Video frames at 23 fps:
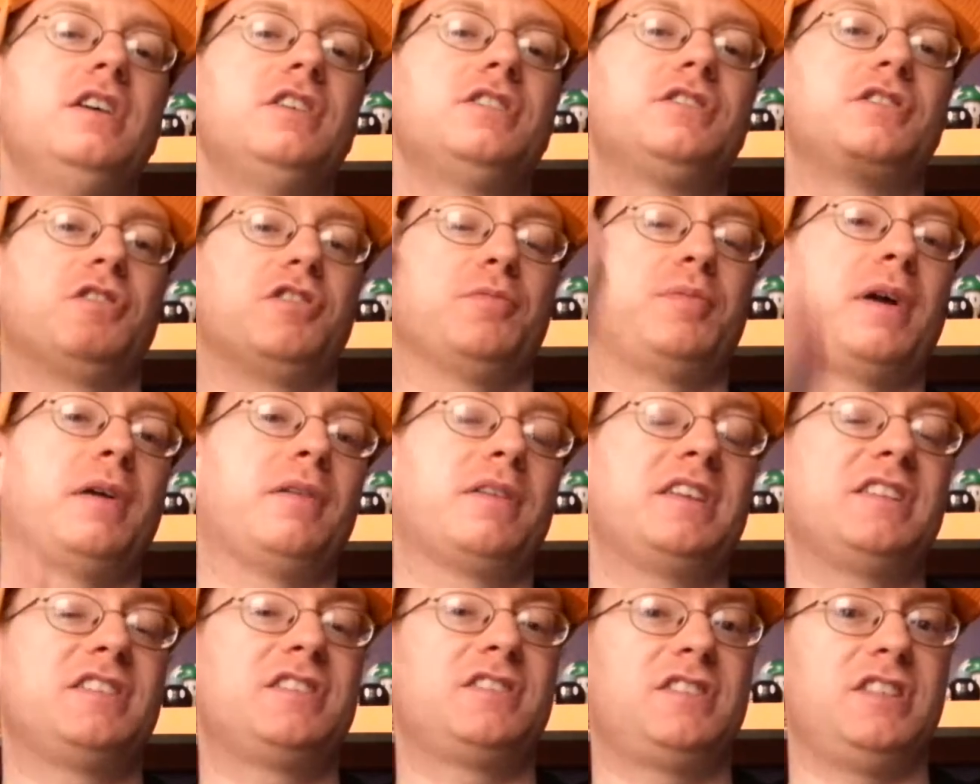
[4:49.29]
So you'll
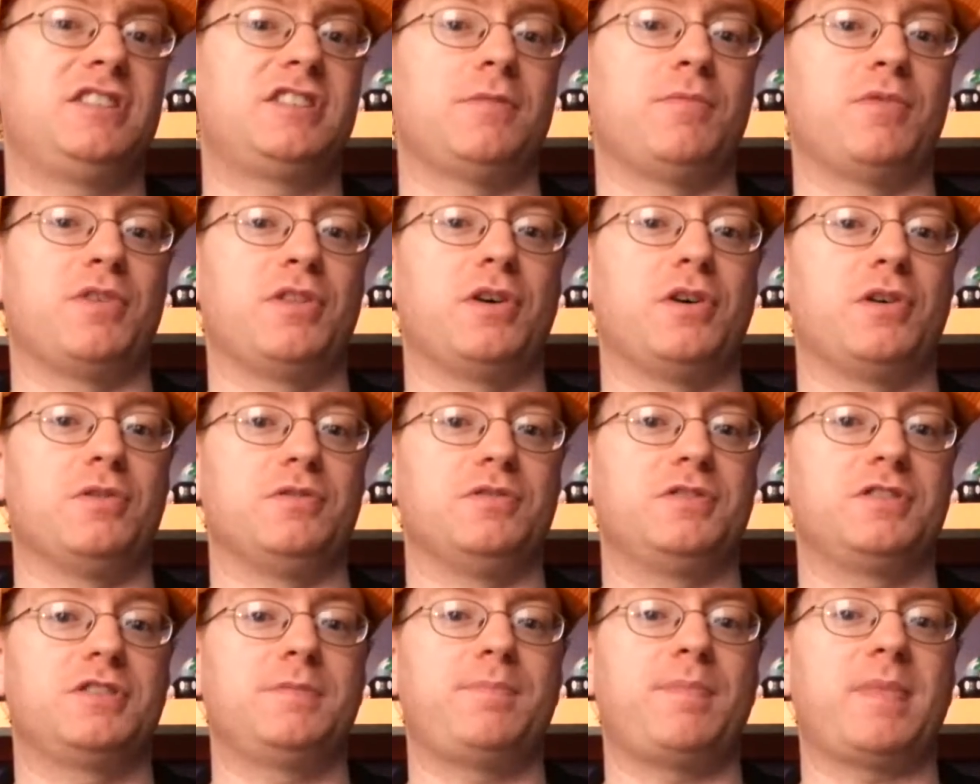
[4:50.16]
probably get to see some of
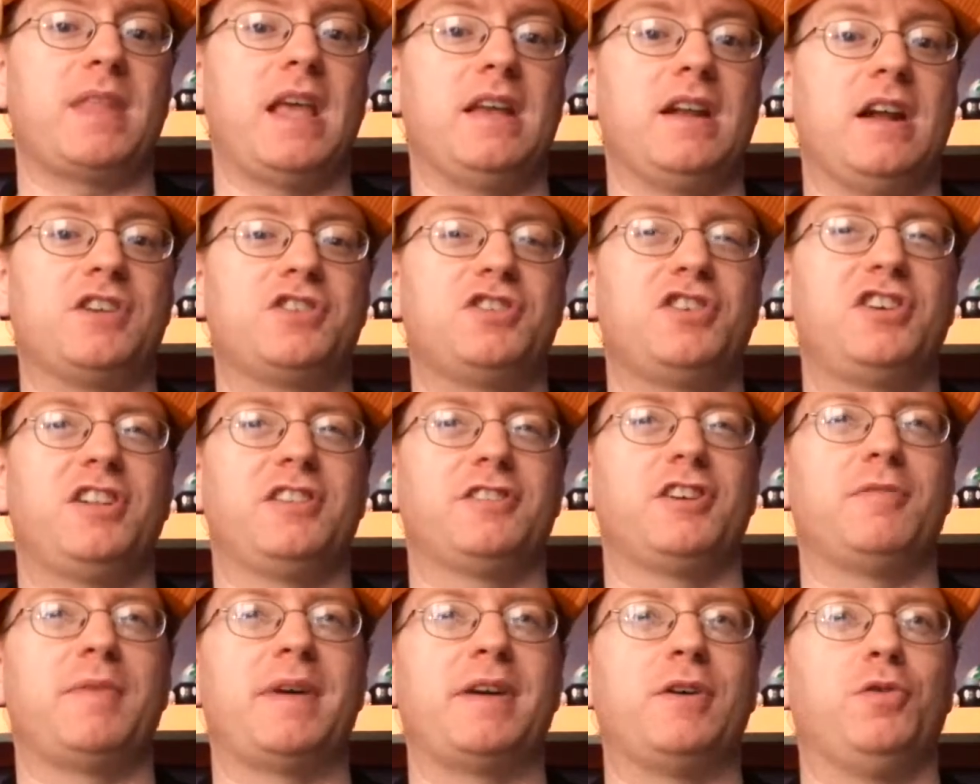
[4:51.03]
those. And I should
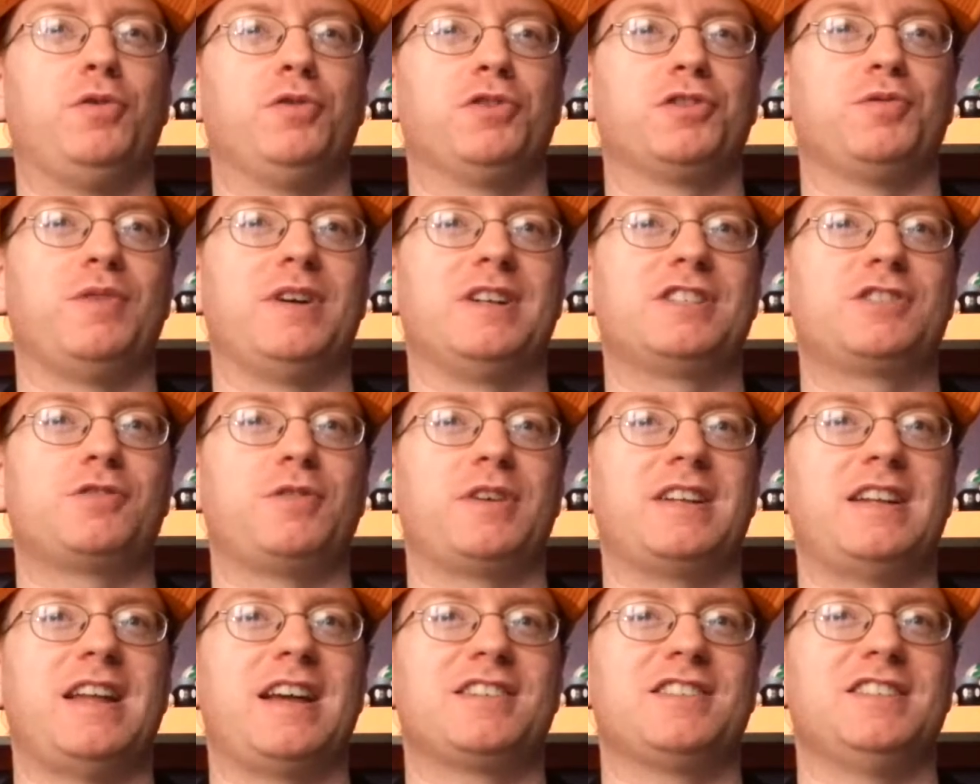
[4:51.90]
clear up my older ones so
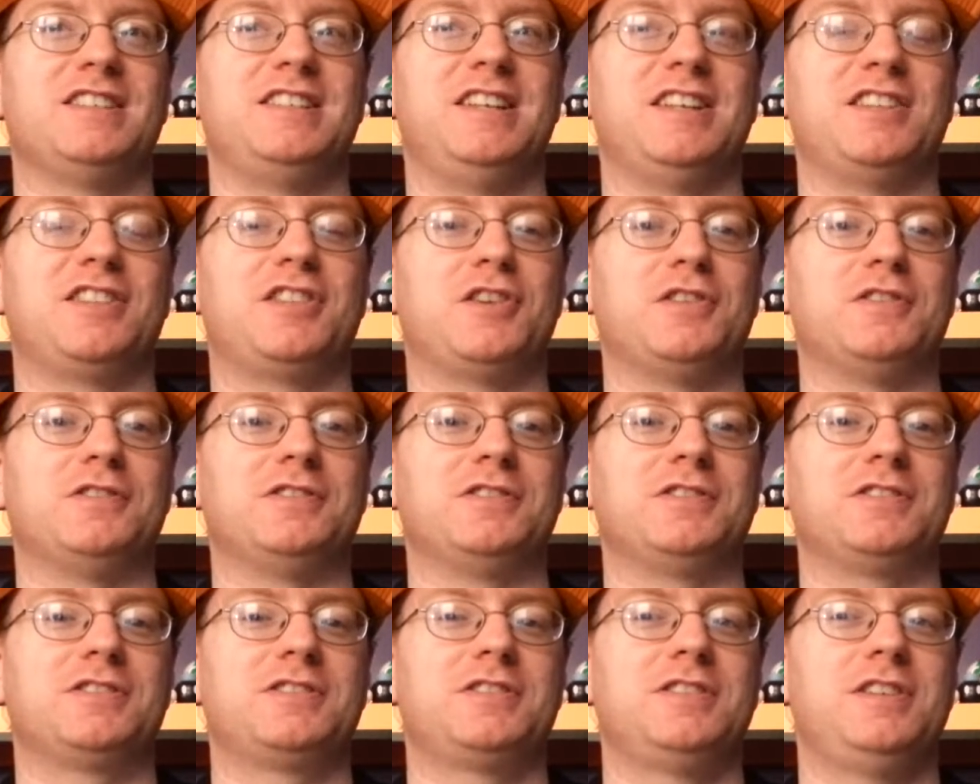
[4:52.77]
I can actually get
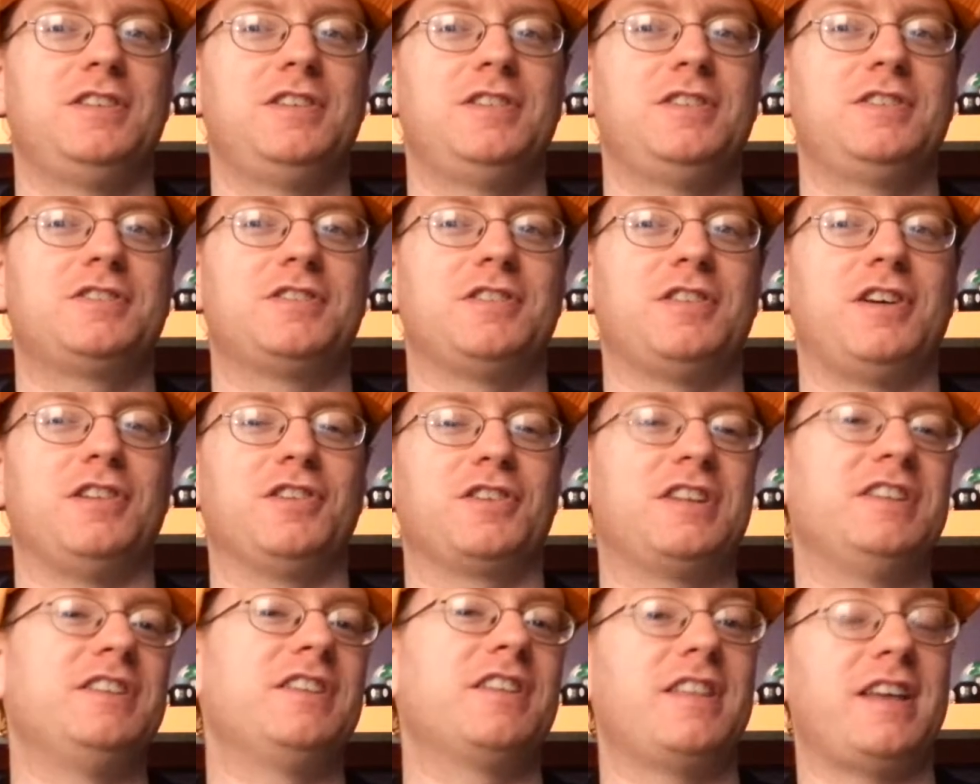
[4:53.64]
those so I'll
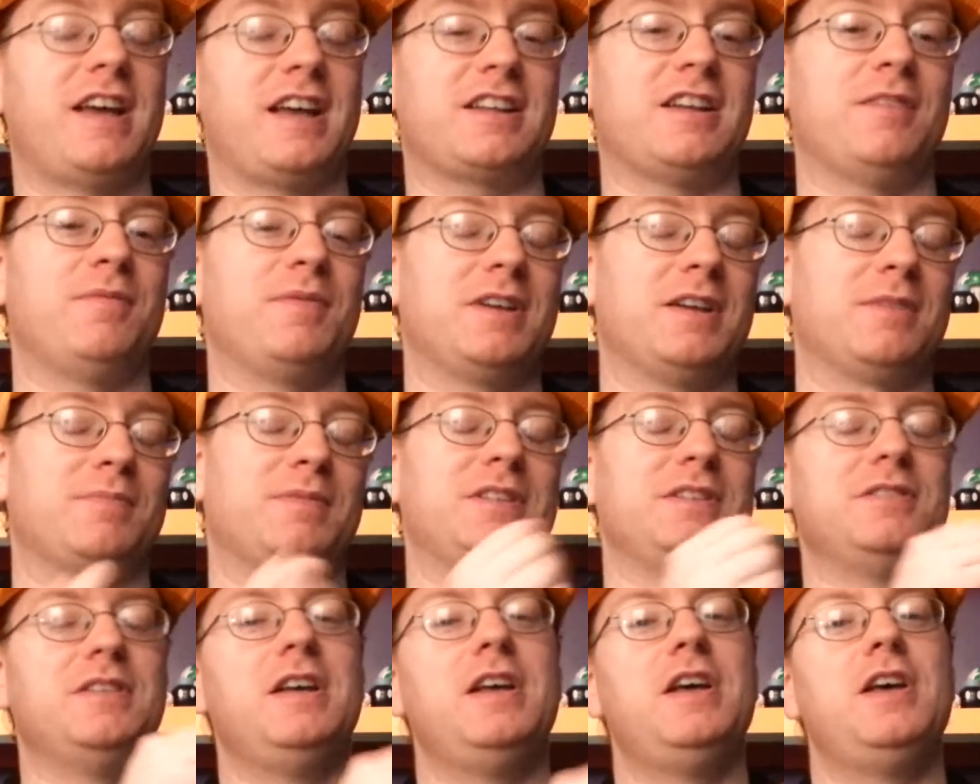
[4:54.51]
look into that coming up
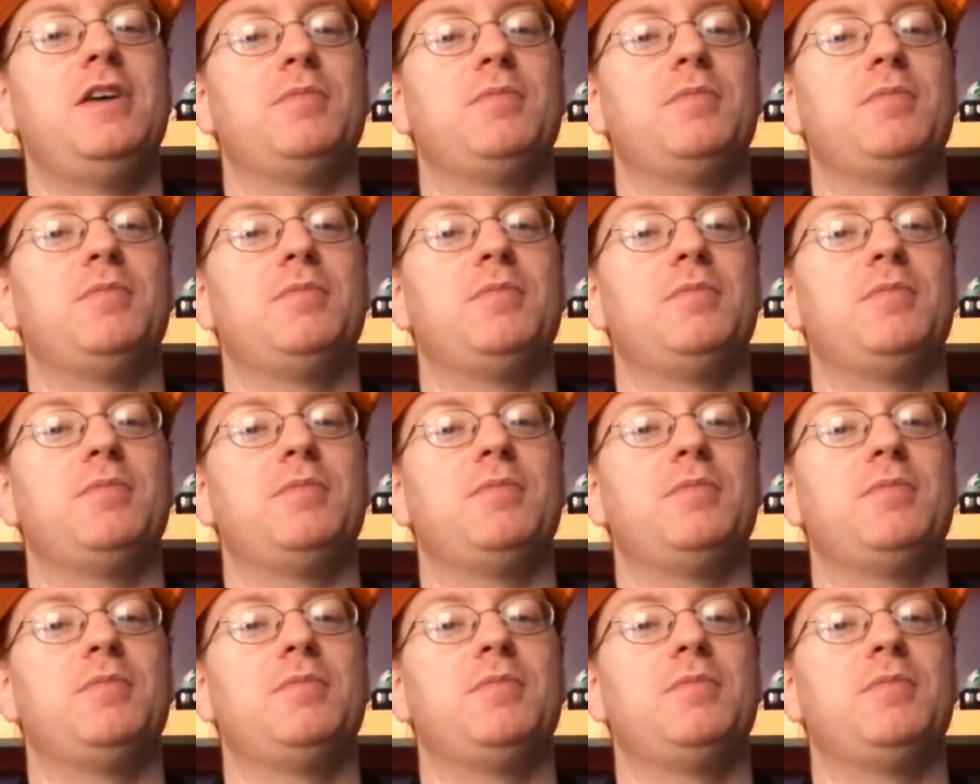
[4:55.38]
too.